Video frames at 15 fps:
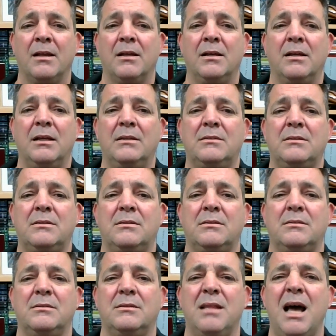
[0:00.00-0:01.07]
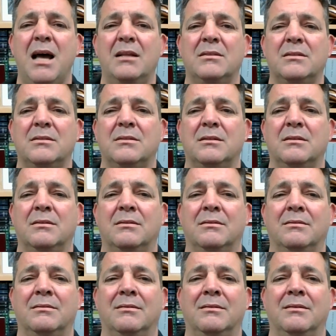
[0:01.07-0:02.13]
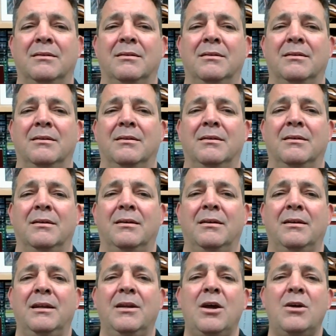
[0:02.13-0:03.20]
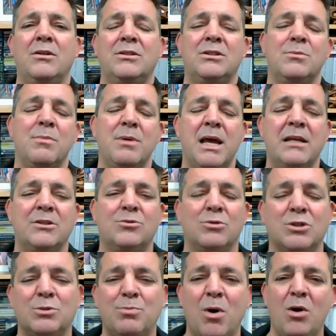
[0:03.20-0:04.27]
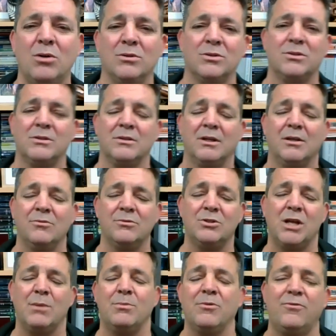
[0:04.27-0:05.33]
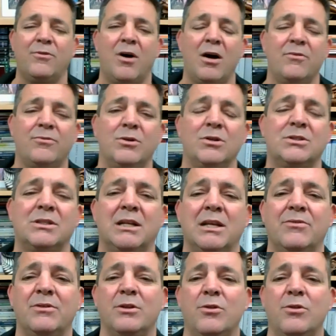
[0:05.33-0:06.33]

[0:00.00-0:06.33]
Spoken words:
It's nuts. Now notice the man's response in chapter 5, verse 11 and